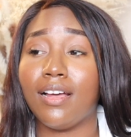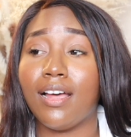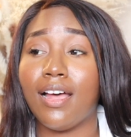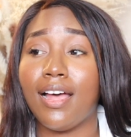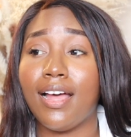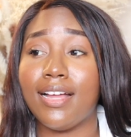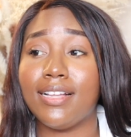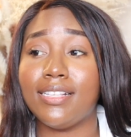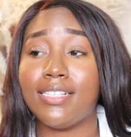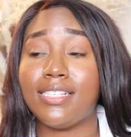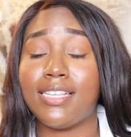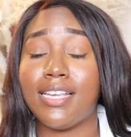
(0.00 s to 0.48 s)

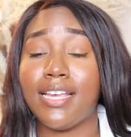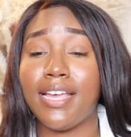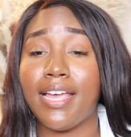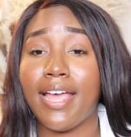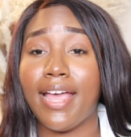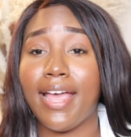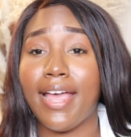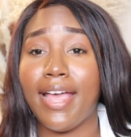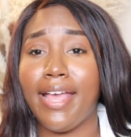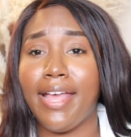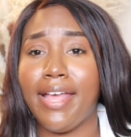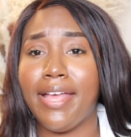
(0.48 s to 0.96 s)

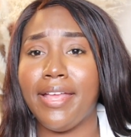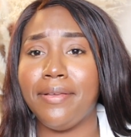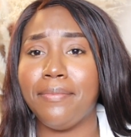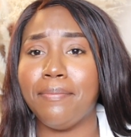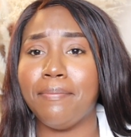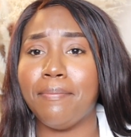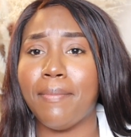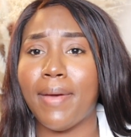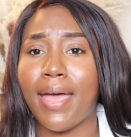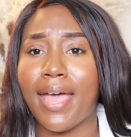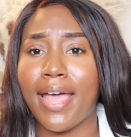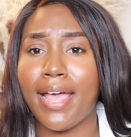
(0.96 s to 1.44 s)
content
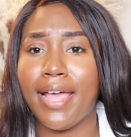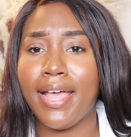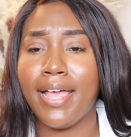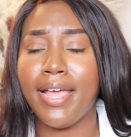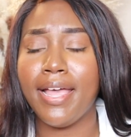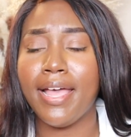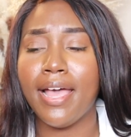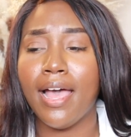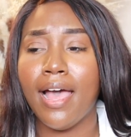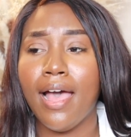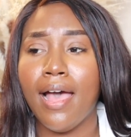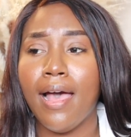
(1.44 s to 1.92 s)
in
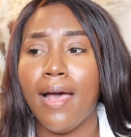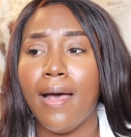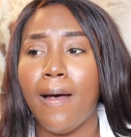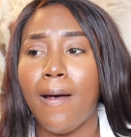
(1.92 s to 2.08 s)
May,